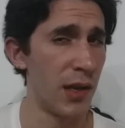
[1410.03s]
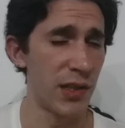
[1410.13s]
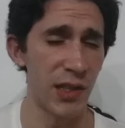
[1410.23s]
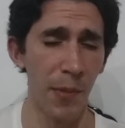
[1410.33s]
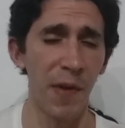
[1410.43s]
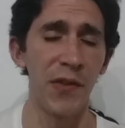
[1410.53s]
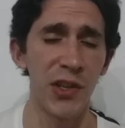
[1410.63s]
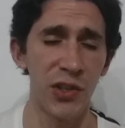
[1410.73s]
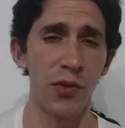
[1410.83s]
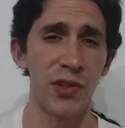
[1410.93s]
Some of
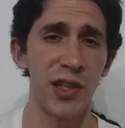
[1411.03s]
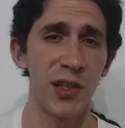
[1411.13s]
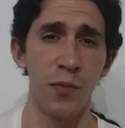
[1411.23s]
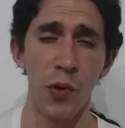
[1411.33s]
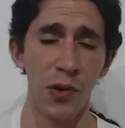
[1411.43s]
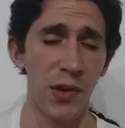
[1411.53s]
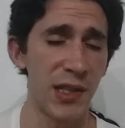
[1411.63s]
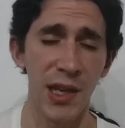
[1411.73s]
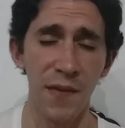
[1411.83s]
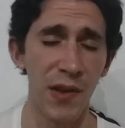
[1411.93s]
the sources
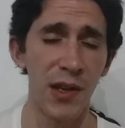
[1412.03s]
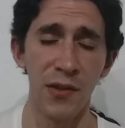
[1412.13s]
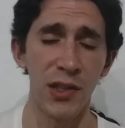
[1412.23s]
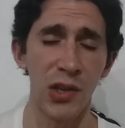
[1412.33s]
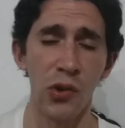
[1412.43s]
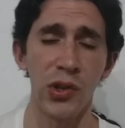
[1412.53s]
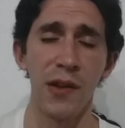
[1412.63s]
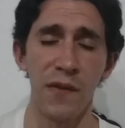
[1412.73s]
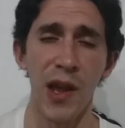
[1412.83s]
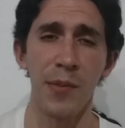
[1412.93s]
weren't even in the
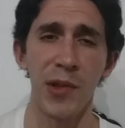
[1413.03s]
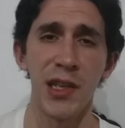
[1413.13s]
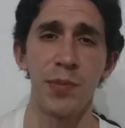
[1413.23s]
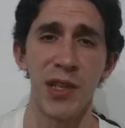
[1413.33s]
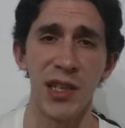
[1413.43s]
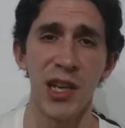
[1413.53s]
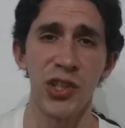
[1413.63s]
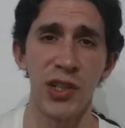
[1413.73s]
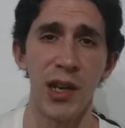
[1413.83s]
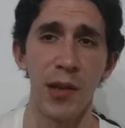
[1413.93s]
Tolkien family's
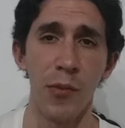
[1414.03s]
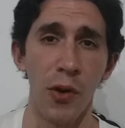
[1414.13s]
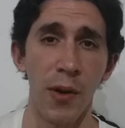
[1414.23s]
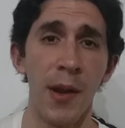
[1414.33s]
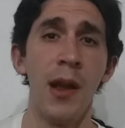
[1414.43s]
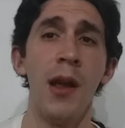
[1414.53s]
possession anymore.